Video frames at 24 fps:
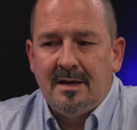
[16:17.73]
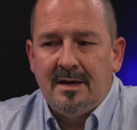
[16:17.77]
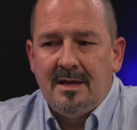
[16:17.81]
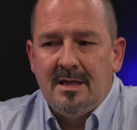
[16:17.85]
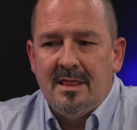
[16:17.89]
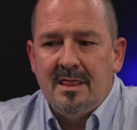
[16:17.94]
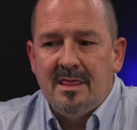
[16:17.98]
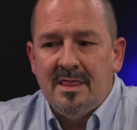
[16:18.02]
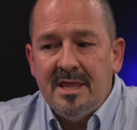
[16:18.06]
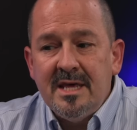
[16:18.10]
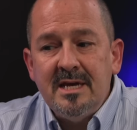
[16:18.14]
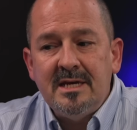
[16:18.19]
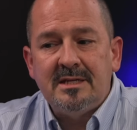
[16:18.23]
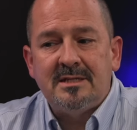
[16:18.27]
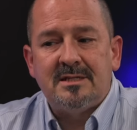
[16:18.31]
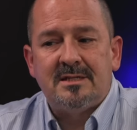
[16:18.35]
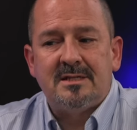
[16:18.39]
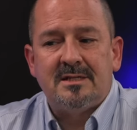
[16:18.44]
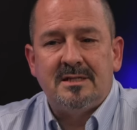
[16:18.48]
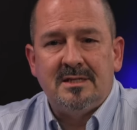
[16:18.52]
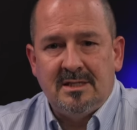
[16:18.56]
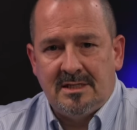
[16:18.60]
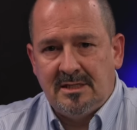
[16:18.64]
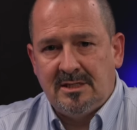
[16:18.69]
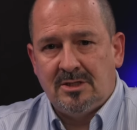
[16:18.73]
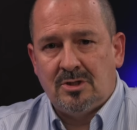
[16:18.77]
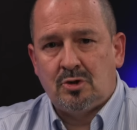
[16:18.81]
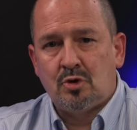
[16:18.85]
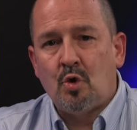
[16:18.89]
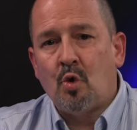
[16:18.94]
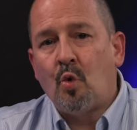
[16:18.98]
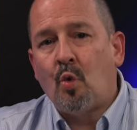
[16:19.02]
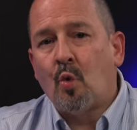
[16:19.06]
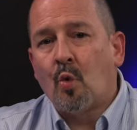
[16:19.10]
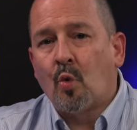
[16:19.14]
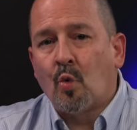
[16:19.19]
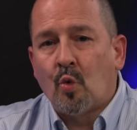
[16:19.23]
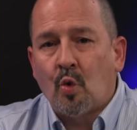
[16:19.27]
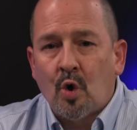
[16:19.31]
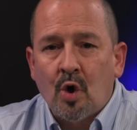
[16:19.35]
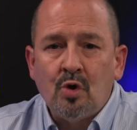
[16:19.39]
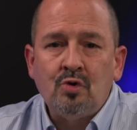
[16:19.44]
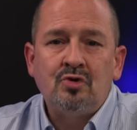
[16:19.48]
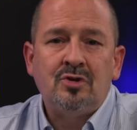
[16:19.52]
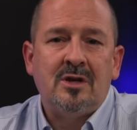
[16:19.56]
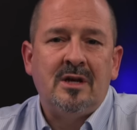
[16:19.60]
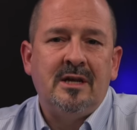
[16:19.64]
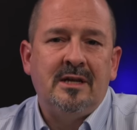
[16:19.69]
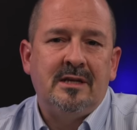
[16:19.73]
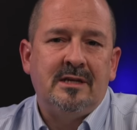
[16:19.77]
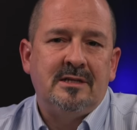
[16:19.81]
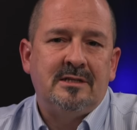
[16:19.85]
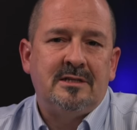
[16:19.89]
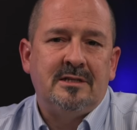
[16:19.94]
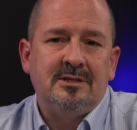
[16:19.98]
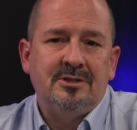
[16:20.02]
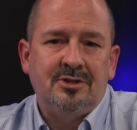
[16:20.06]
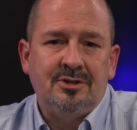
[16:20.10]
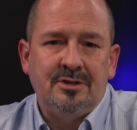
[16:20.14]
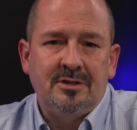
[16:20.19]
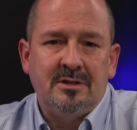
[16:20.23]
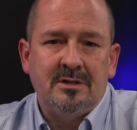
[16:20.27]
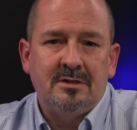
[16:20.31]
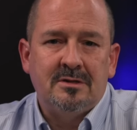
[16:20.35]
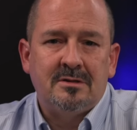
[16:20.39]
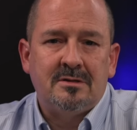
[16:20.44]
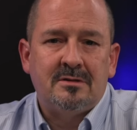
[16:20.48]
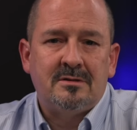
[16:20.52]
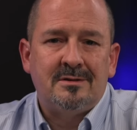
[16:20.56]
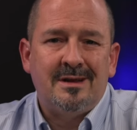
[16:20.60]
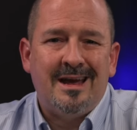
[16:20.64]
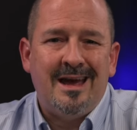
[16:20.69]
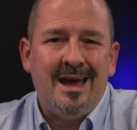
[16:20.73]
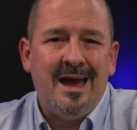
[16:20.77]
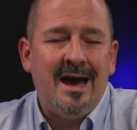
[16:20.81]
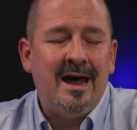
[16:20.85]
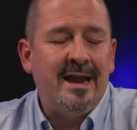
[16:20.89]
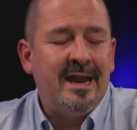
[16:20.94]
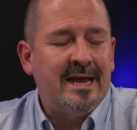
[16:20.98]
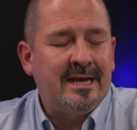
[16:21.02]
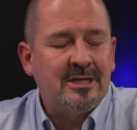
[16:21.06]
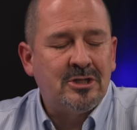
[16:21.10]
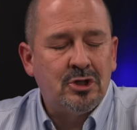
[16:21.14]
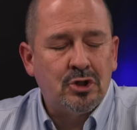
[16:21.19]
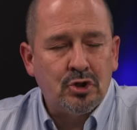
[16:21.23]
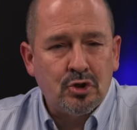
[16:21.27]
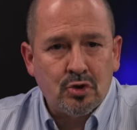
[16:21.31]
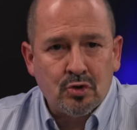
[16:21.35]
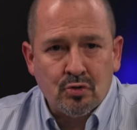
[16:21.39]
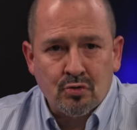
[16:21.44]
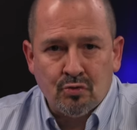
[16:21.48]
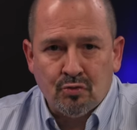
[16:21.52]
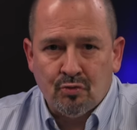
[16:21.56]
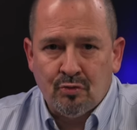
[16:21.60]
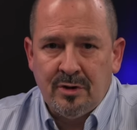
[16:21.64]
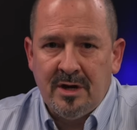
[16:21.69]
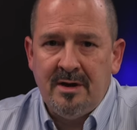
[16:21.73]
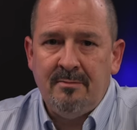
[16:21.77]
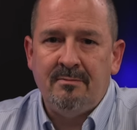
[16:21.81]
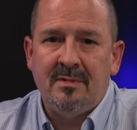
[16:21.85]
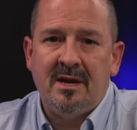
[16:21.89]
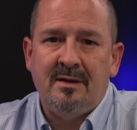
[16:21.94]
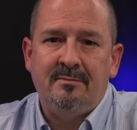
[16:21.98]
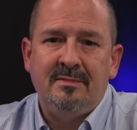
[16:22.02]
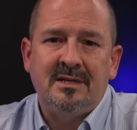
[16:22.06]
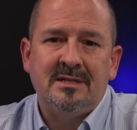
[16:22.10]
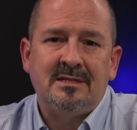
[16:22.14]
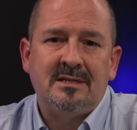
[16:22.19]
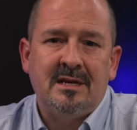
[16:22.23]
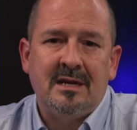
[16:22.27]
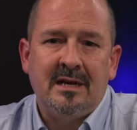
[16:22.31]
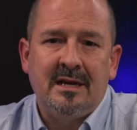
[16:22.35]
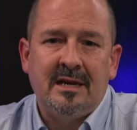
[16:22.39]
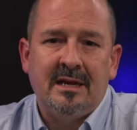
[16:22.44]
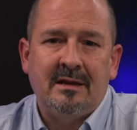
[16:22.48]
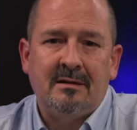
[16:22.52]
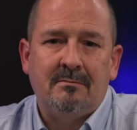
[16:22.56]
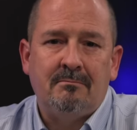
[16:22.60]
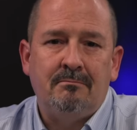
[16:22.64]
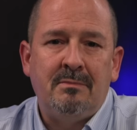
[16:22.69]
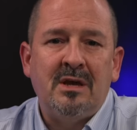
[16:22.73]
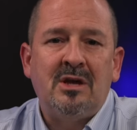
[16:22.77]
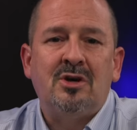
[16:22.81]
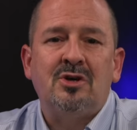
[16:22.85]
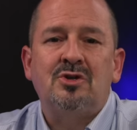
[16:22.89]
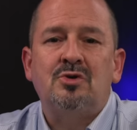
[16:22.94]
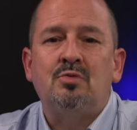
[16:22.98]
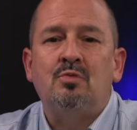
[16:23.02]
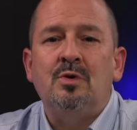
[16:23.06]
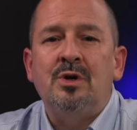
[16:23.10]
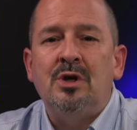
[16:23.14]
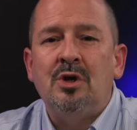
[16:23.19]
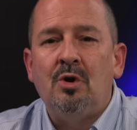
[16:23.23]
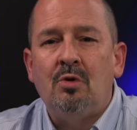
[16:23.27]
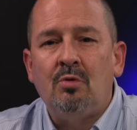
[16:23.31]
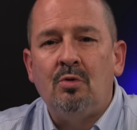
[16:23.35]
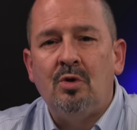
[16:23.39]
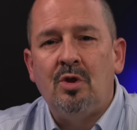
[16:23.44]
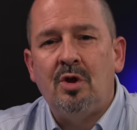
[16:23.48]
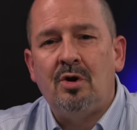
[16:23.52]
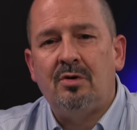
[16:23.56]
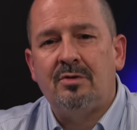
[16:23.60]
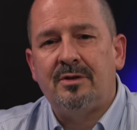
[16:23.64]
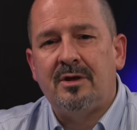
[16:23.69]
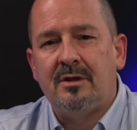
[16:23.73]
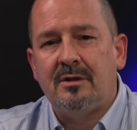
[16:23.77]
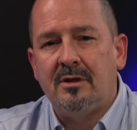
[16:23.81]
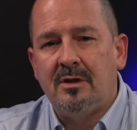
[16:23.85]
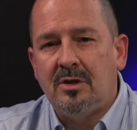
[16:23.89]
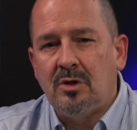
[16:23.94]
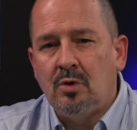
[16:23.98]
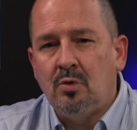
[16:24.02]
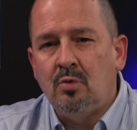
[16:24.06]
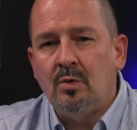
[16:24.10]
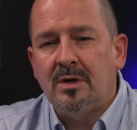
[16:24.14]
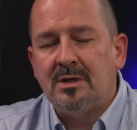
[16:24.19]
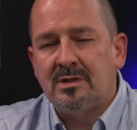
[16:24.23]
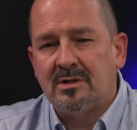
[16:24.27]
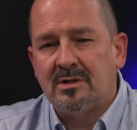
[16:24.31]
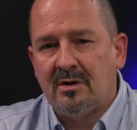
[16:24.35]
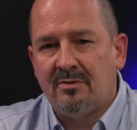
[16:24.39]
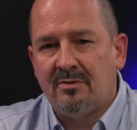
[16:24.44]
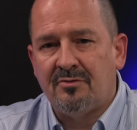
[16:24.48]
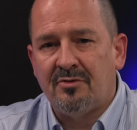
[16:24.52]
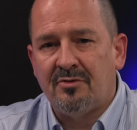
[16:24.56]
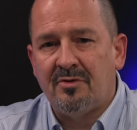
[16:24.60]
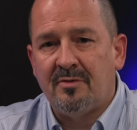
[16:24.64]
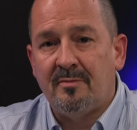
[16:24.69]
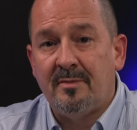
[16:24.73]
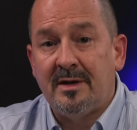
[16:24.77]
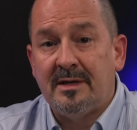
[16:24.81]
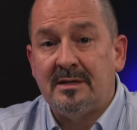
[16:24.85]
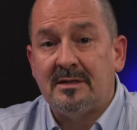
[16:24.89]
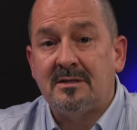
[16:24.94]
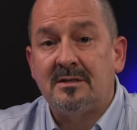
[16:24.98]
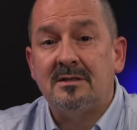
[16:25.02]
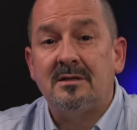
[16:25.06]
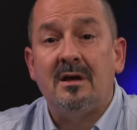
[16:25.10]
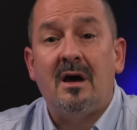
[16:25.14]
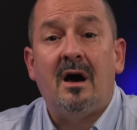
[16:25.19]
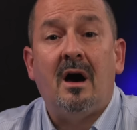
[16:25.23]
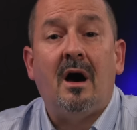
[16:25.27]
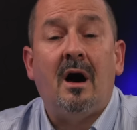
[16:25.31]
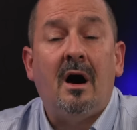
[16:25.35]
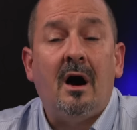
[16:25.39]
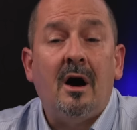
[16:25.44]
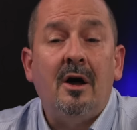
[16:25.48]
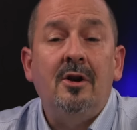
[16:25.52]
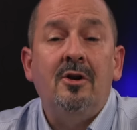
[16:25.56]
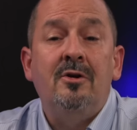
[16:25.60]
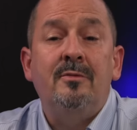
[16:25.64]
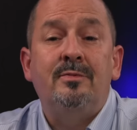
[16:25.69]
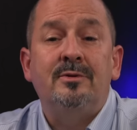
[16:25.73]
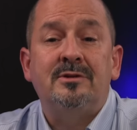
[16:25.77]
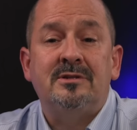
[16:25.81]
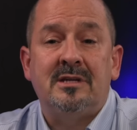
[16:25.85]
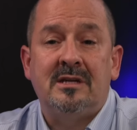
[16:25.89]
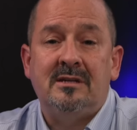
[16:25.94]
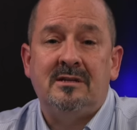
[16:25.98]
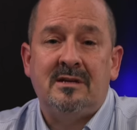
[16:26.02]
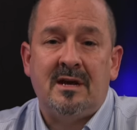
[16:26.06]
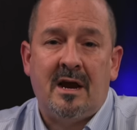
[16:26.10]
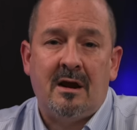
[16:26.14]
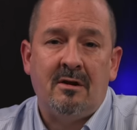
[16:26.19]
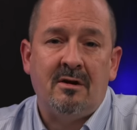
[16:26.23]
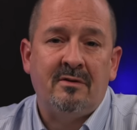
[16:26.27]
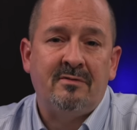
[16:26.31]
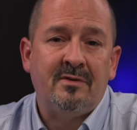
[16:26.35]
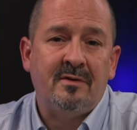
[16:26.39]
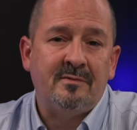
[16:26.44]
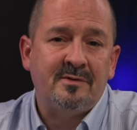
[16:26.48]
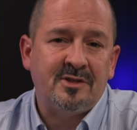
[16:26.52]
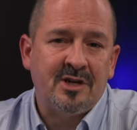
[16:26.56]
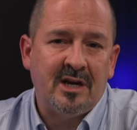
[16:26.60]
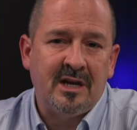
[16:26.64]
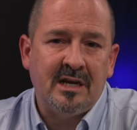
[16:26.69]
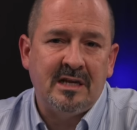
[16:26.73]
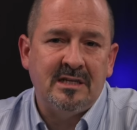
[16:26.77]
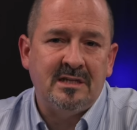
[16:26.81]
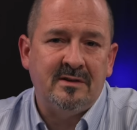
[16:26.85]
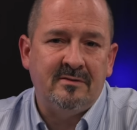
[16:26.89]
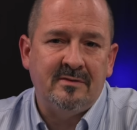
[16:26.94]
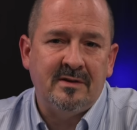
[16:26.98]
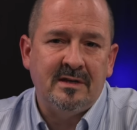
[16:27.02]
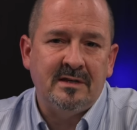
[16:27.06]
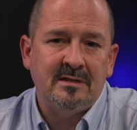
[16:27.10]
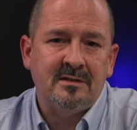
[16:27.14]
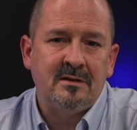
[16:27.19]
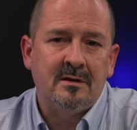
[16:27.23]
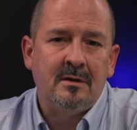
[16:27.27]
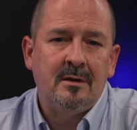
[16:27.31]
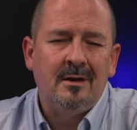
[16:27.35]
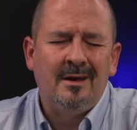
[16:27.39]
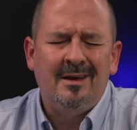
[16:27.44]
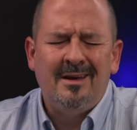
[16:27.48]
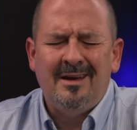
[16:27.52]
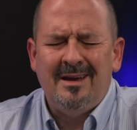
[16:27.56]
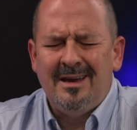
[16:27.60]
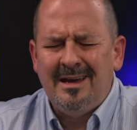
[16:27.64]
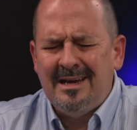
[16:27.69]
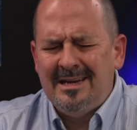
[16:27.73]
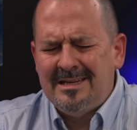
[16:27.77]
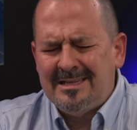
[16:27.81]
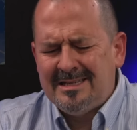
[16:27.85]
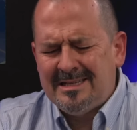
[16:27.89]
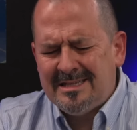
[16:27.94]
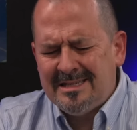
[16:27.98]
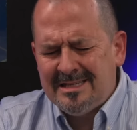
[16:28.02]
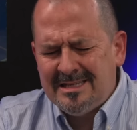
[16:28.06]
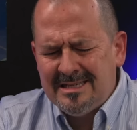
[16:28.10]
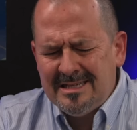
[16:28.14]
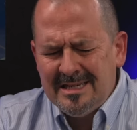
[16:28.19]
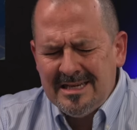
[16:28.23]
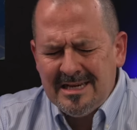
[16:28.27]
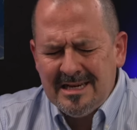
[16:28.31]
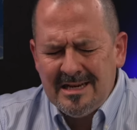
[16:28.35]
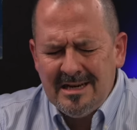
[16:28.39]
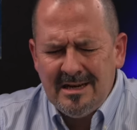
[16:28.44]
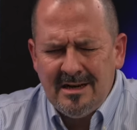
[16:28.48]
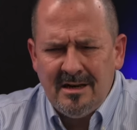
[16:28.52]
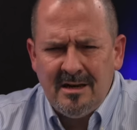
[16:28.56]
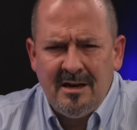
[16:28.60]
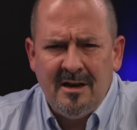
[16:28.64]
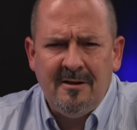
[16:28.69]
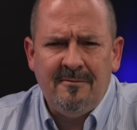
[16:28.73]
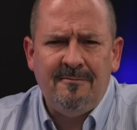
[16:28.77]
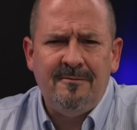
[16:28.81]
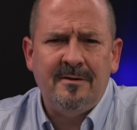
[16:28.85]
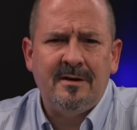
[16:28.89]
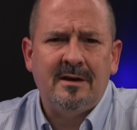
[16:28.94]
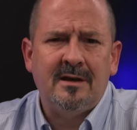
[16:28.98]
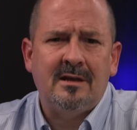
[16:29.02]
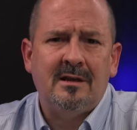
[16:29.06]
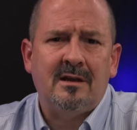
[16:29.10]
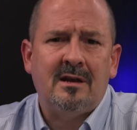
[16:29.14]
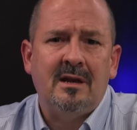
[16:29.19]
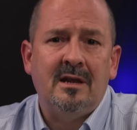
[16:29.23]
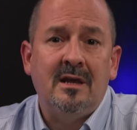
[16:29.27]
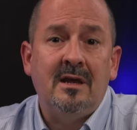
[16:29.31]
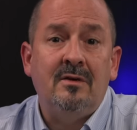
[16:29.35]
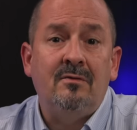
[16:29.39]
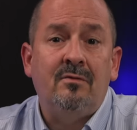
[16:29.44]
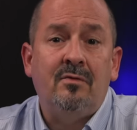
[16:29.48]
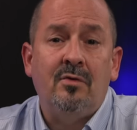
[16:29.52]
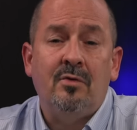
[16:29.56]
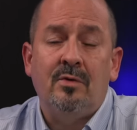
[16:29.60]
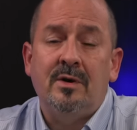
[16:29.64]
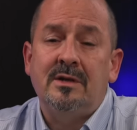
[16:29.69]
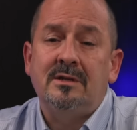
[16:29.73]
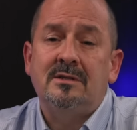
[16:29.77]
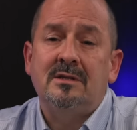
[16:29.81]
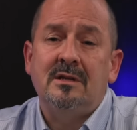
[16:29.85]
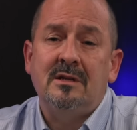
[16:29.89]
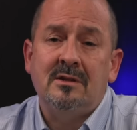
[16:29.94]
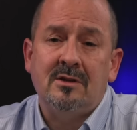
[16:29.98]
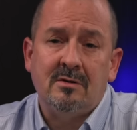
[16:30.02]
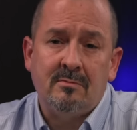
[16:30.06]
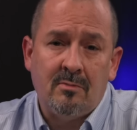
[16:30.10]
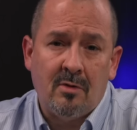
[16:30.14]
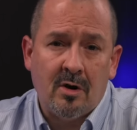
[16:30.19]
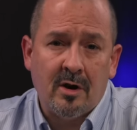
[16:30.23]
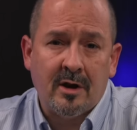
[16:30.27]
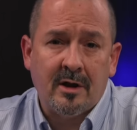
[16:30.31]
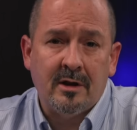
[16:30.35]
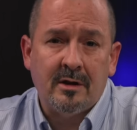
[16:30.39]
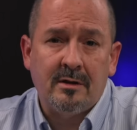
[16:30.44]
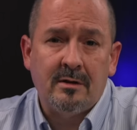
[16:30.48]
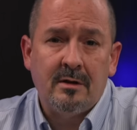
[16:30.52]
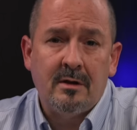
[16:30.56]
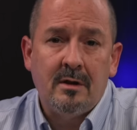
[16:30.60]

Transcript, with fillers: This is grossly disingenuous and extremely misleading because we all know that the US government's 100% tariff on Chinese EVs is significantly influencing the market